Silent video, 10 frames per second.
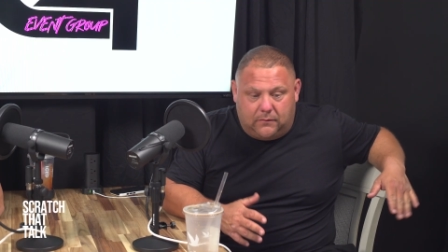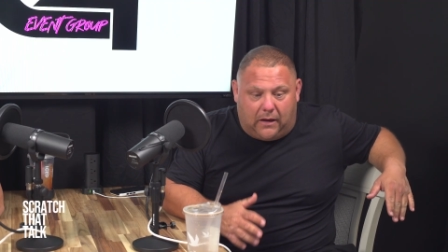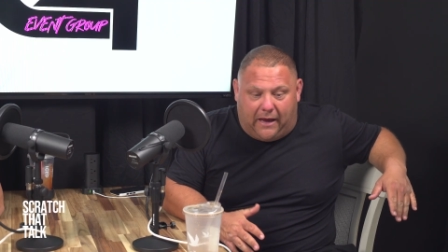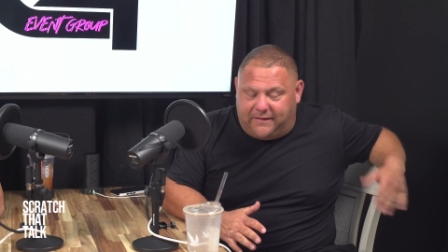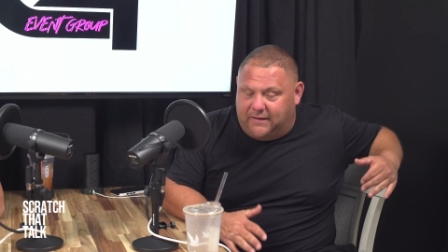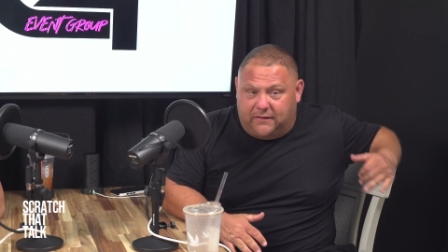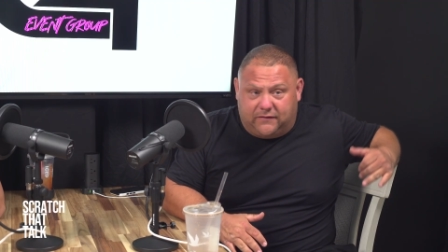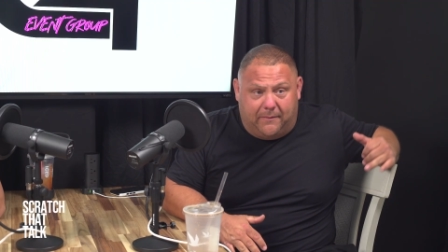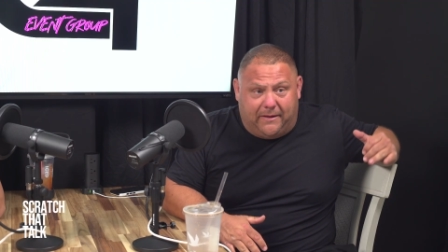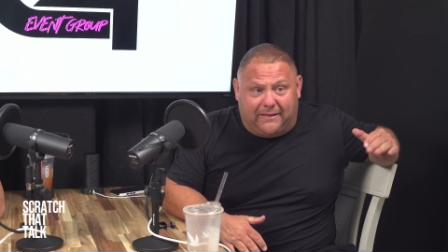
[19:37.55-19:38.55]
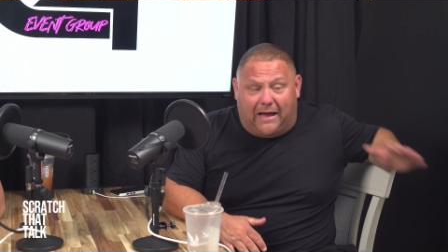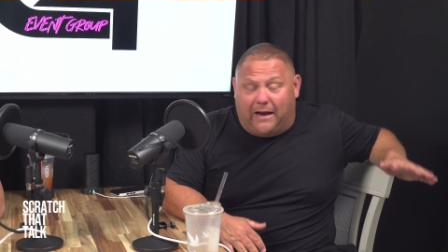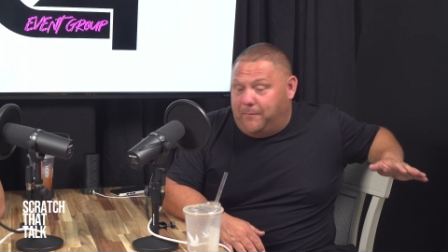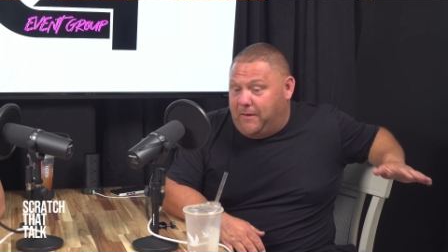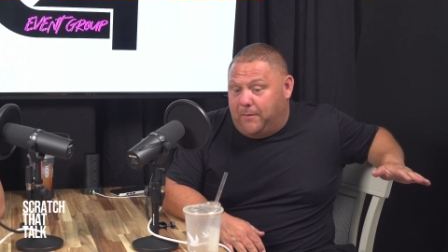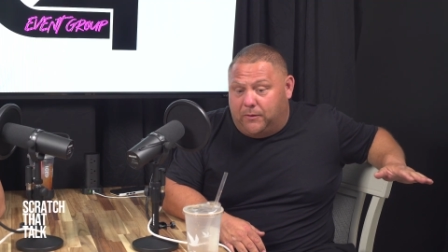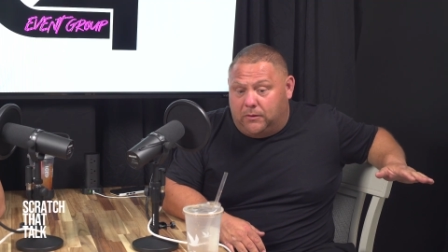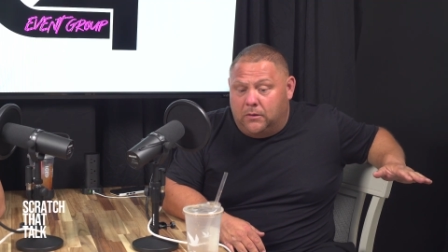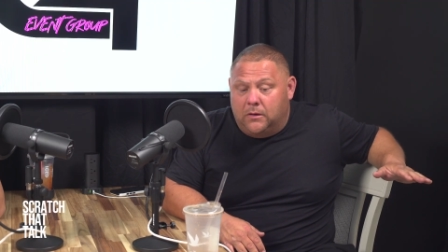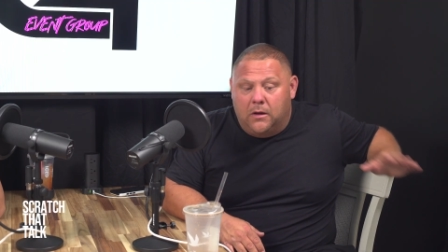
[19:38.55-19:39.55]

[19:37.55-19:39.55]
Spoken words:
I think there's going to be a lot of people